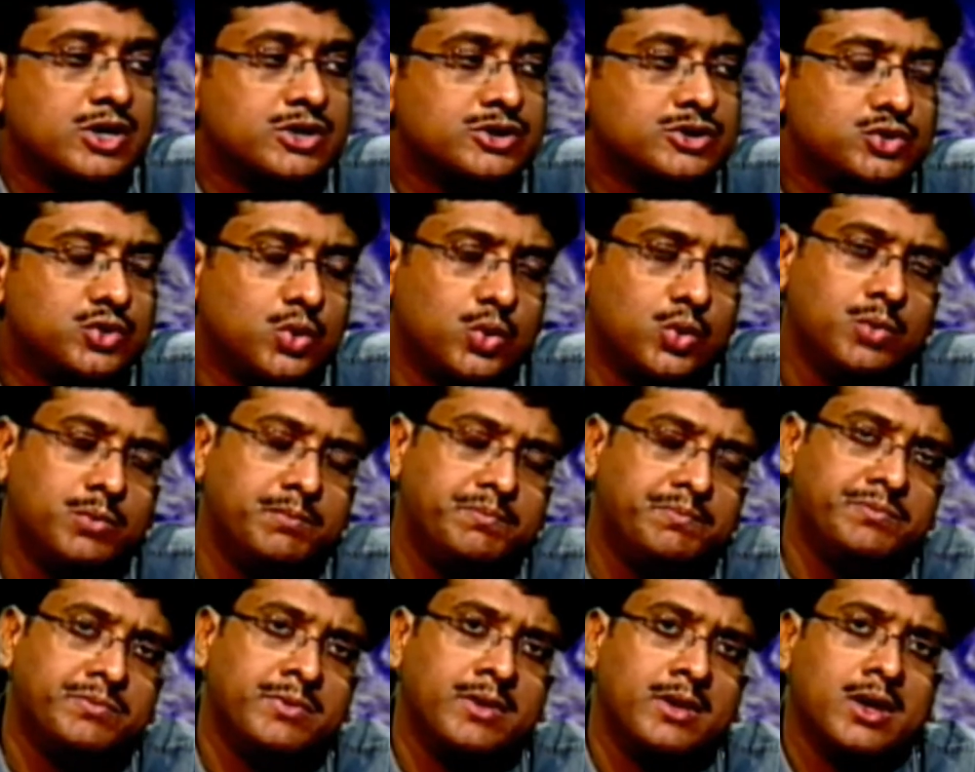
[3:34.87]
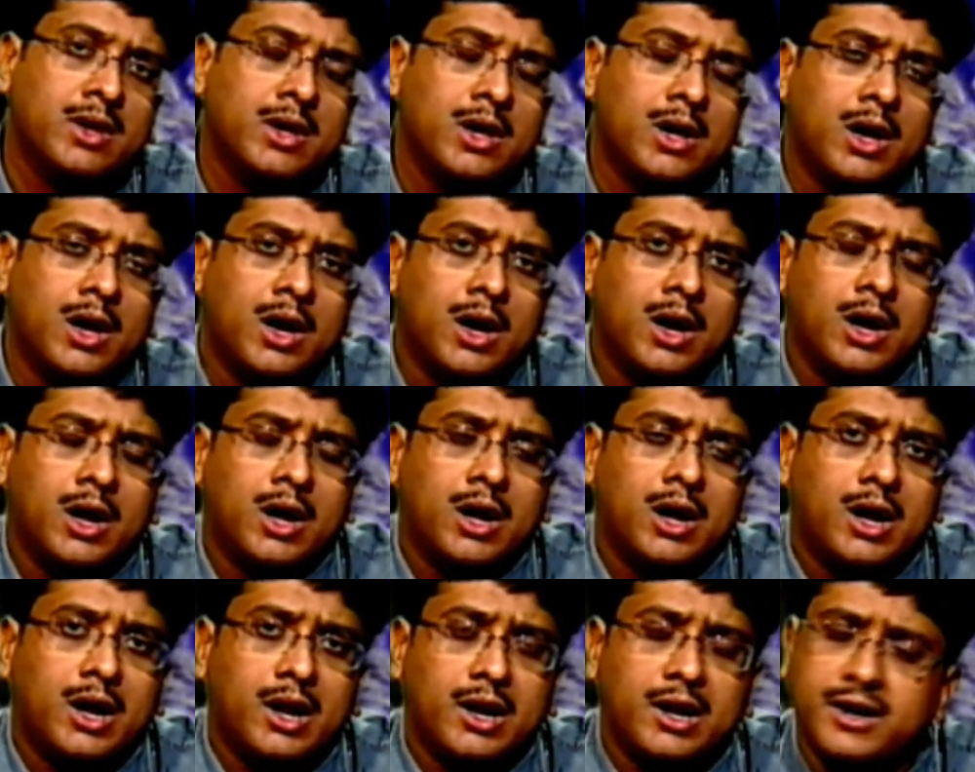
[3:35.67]
So,
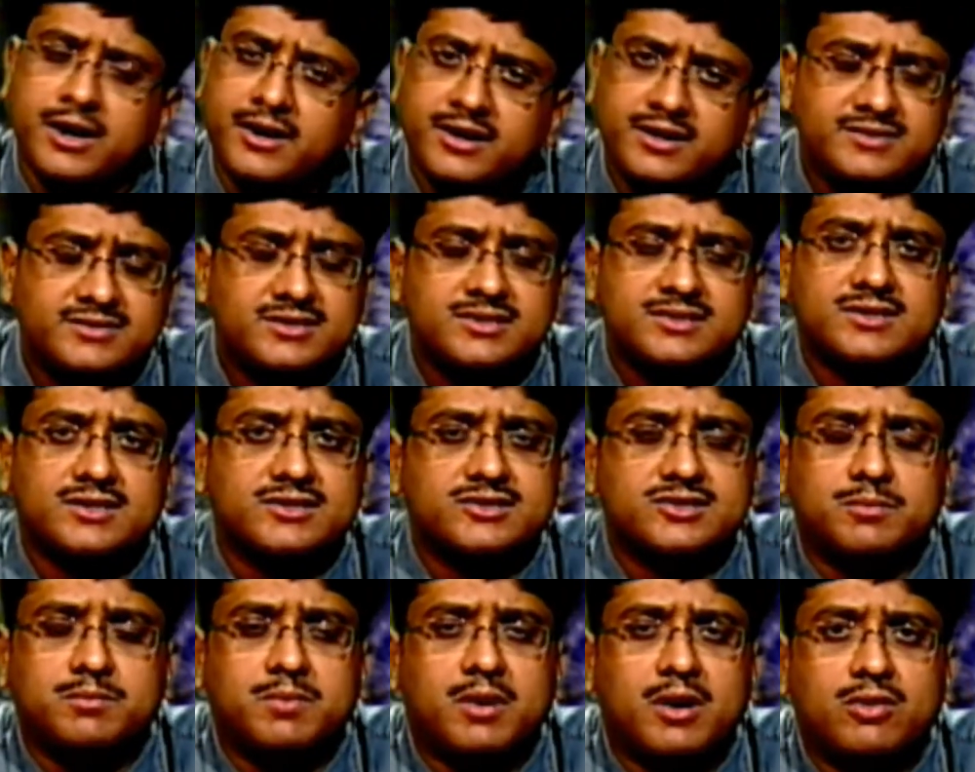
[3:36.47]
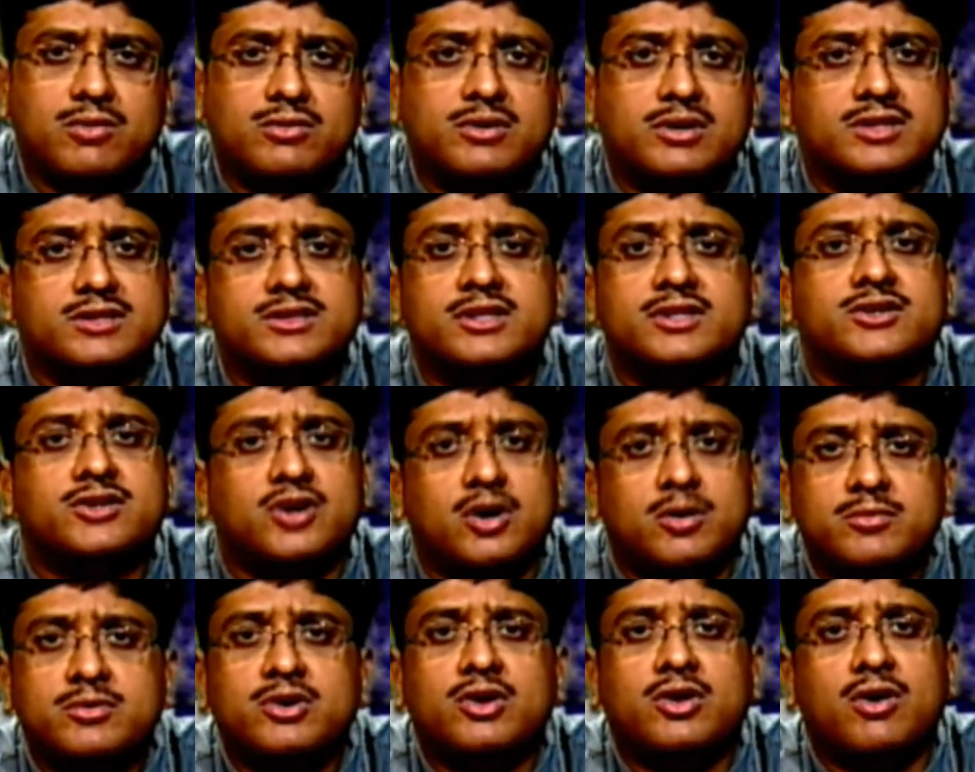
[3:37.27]
let us discuss about the
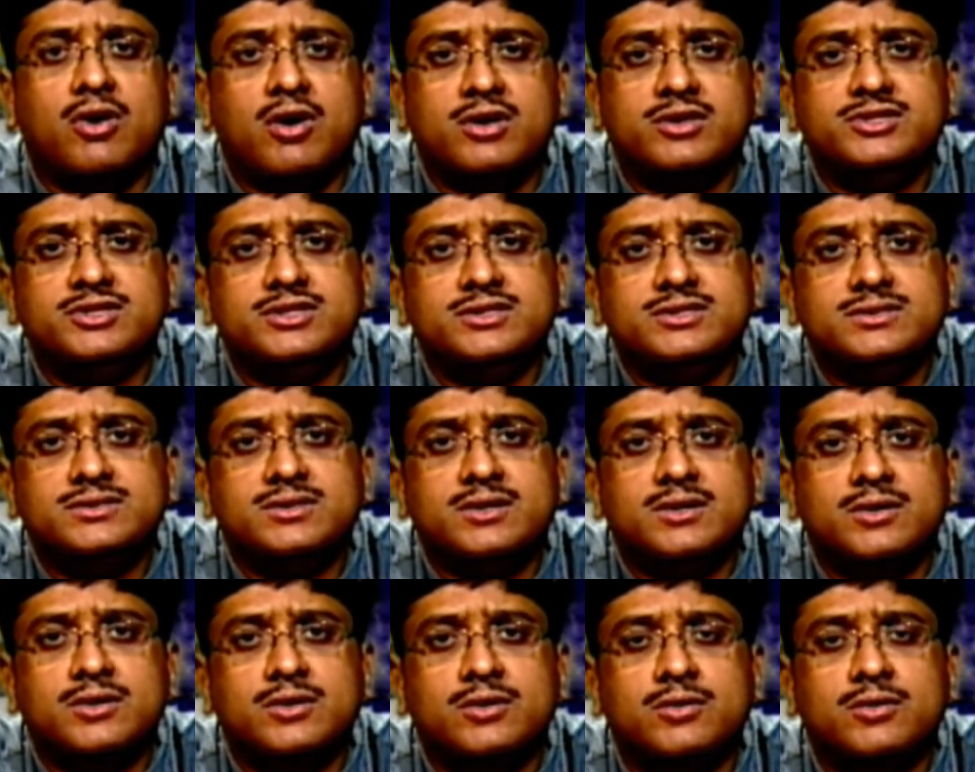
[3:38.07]
terminologies.